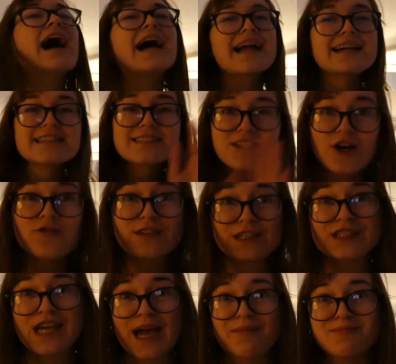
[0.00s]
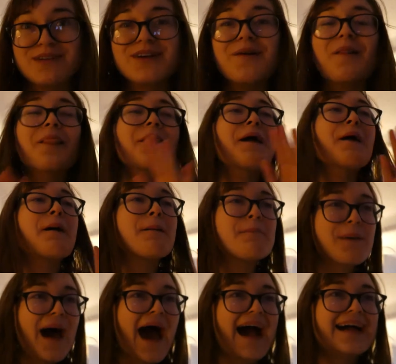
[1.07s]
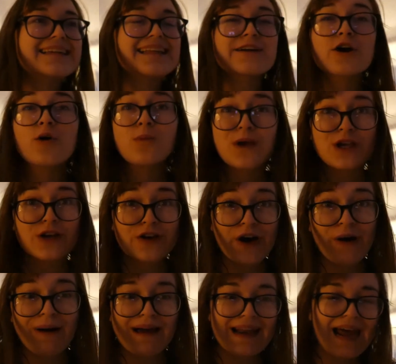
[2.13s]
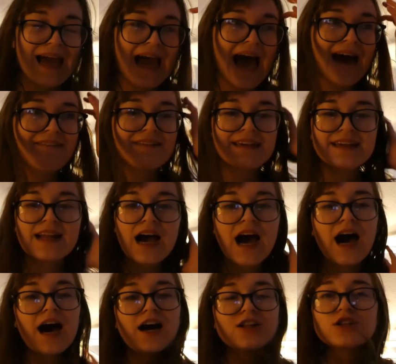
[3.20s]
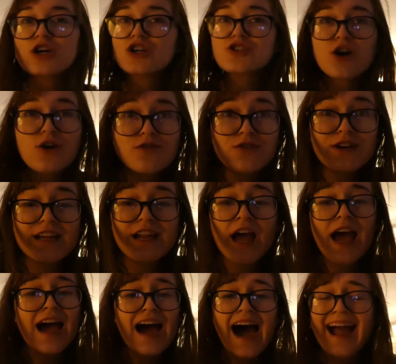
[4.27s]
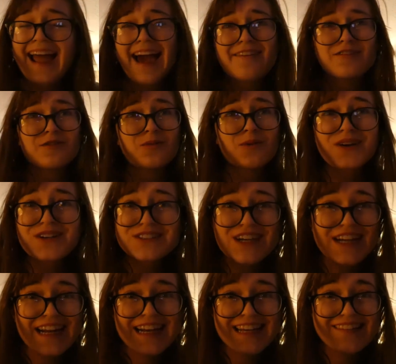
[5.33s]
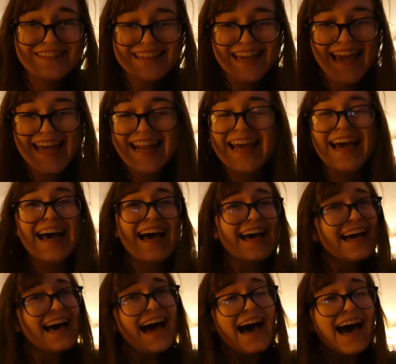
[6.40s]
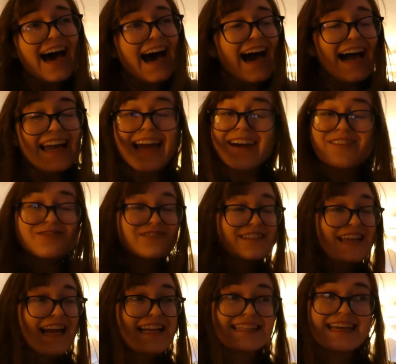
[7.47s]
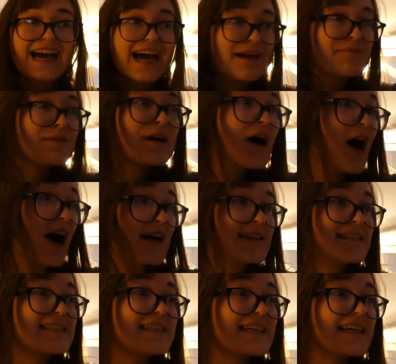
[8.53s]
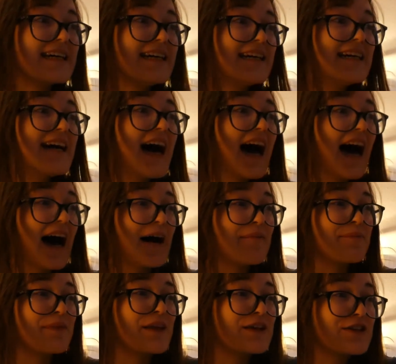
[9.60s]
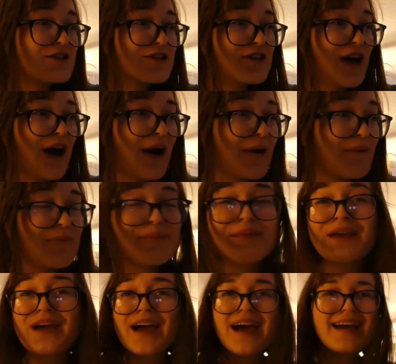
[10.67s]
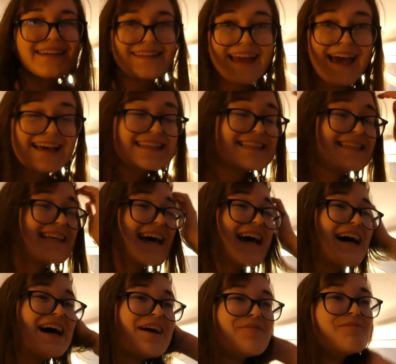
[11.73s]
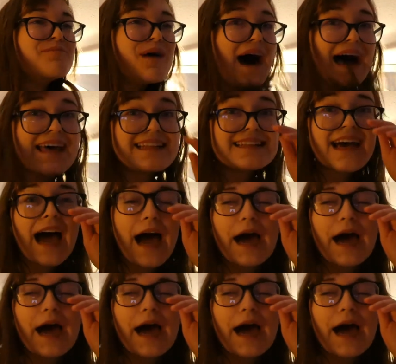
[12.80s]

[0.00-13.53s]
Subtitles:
I got Sophie's chapter back like a week ago, and I haven't looked over it, I haven't worked on any of it yet, I haven't really had time, honestly, so, yes, but